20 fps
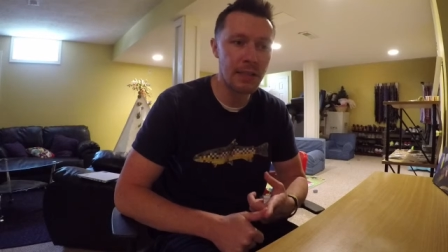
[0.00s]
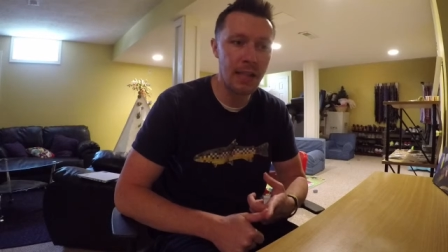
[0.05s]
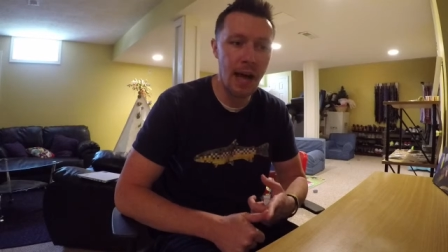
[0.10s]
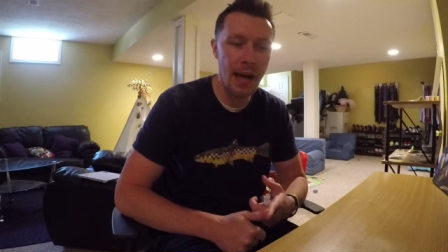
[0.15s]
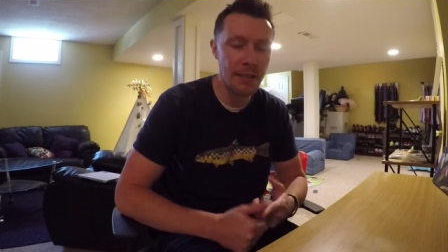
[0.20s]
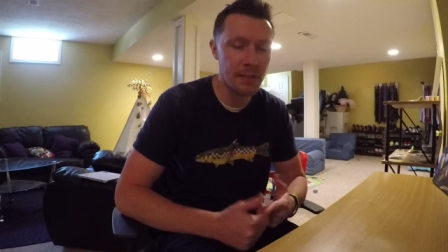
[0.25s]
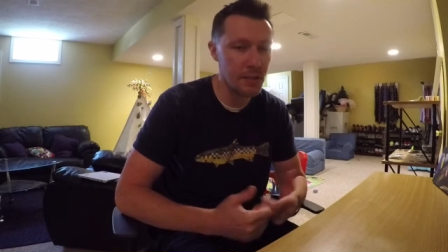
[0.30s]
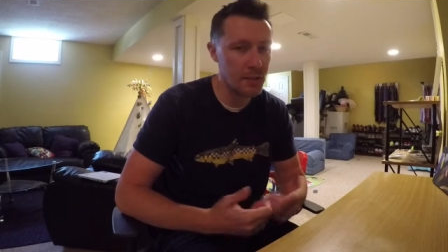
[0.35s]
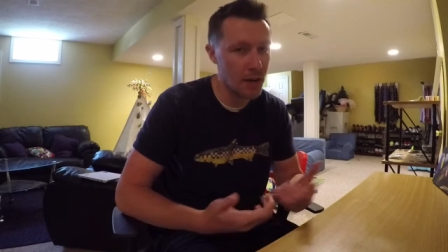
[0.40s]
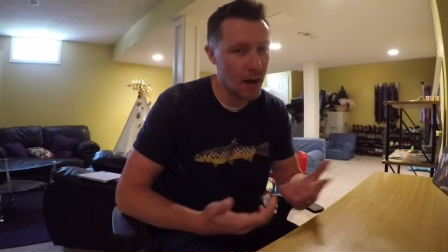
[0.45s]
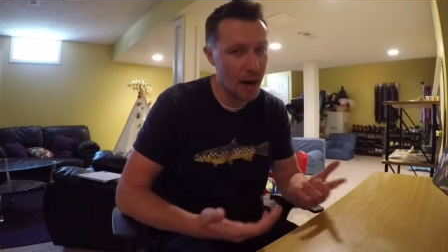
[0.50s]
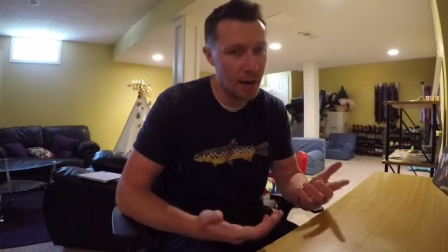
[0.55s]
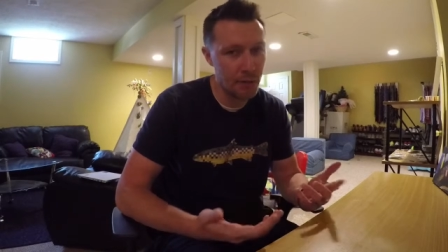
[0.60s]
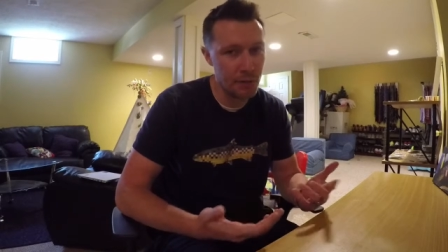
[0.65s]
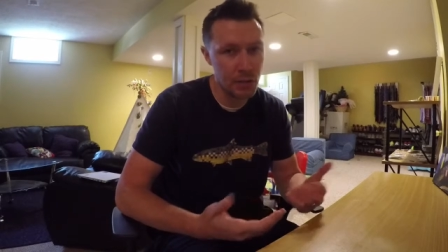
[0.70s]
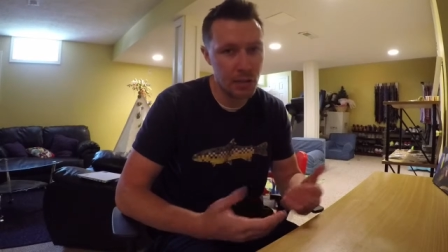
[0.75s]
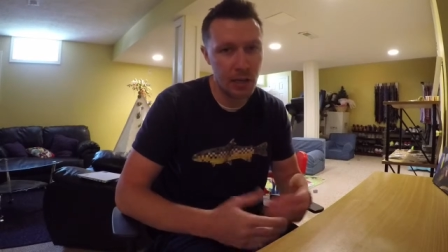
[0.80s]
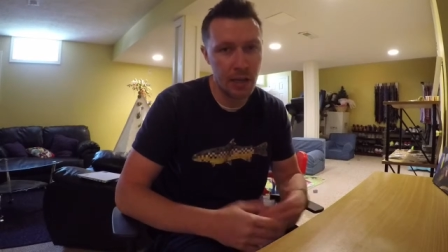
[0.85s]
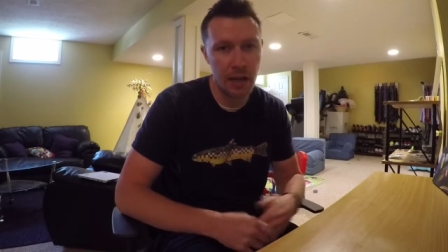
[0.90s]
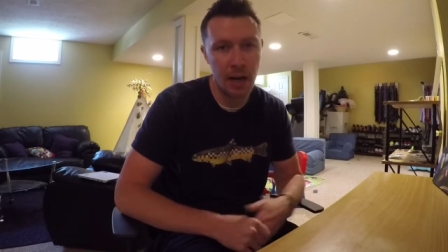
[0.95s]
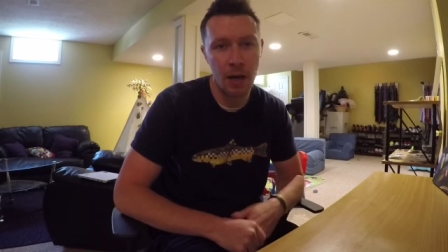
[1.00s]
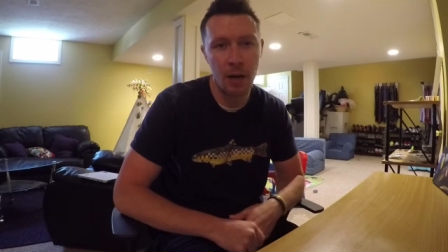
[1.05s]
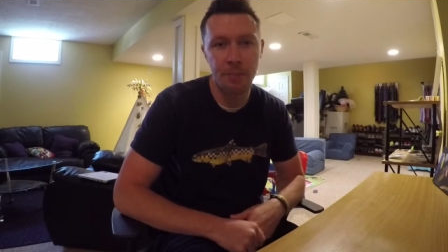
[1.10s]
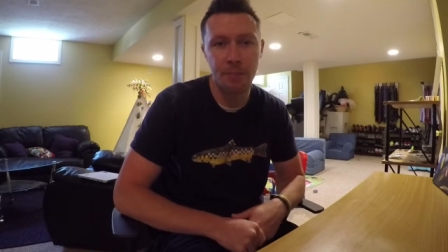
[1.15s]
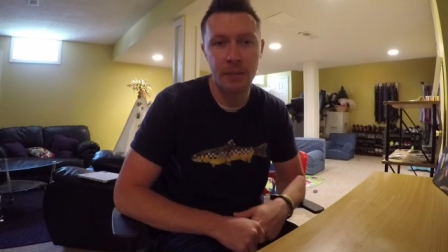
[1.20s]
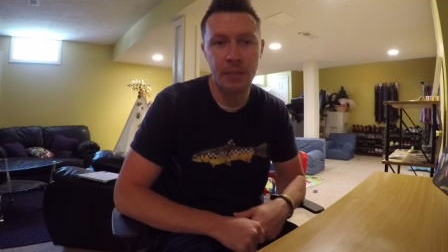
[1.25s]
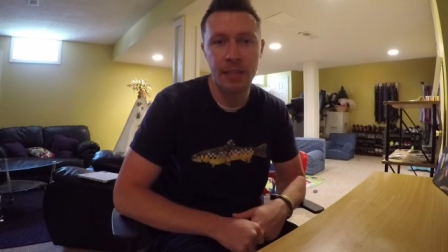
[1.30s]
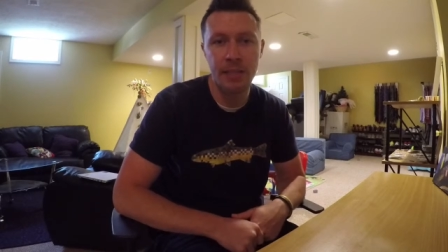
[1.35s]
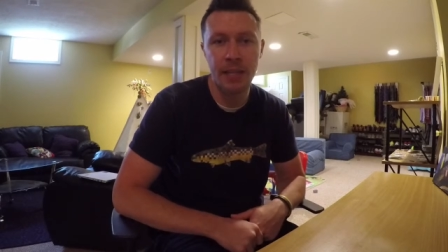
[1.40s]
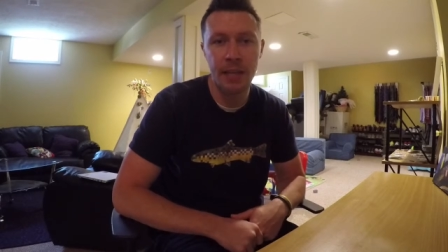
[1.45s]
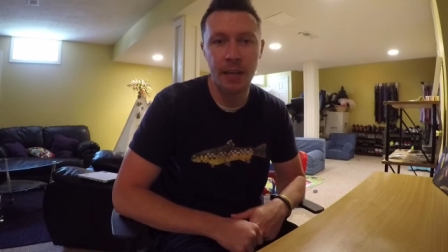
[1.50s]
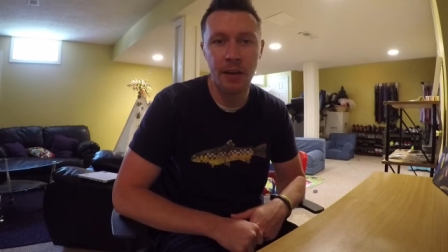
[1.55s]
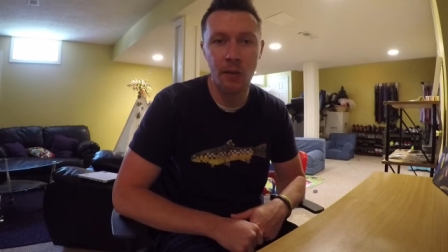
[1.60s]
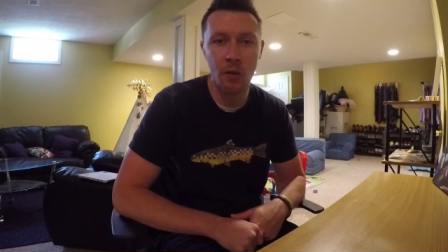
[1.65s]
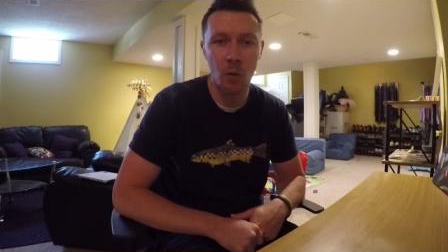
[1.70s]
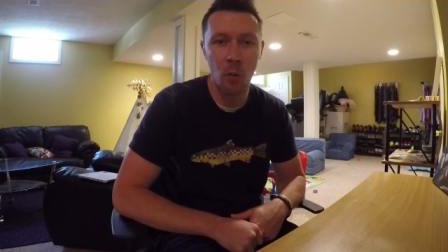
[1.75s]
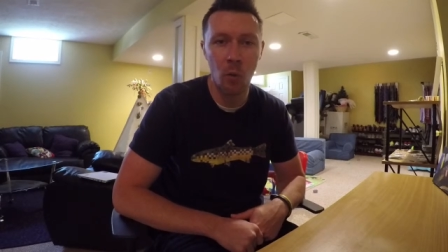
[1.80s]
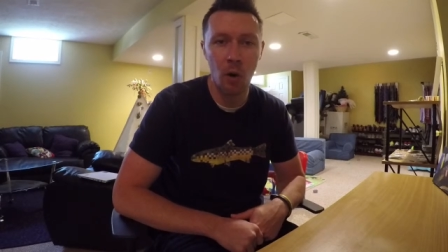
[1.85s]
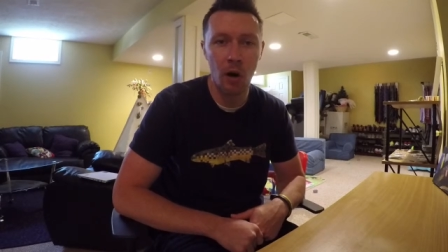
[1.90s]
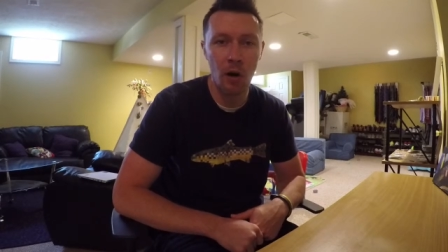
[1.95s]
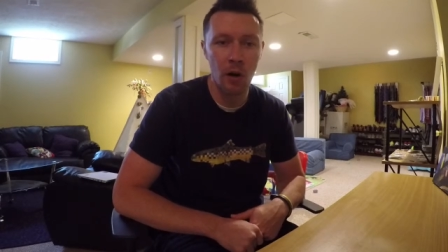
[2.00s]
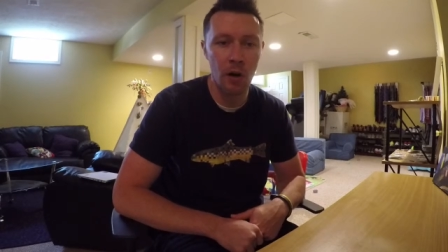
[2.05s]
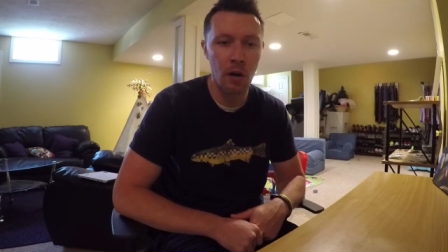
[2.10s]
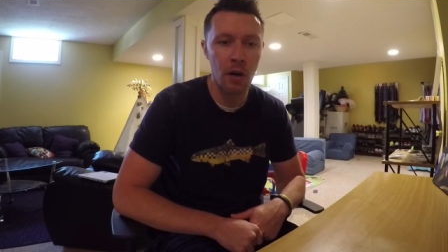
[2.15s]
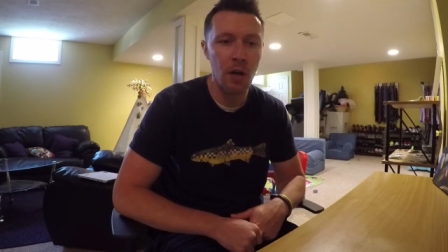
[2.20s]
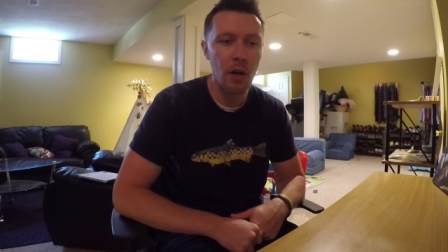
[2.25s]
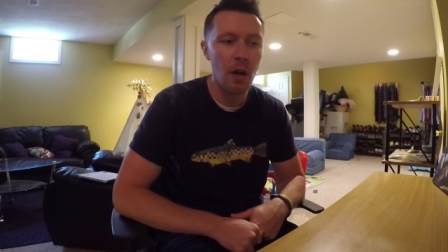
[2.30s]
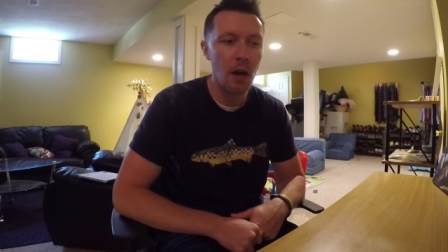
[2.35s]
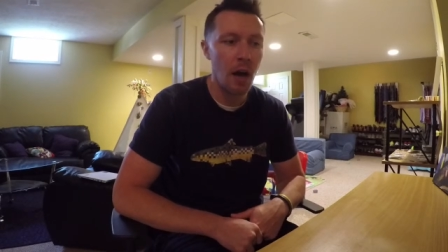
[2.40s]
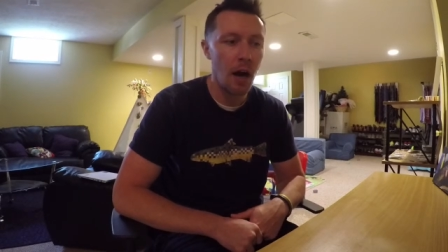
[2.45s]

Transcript: glasses are obviously going to help you see into the water,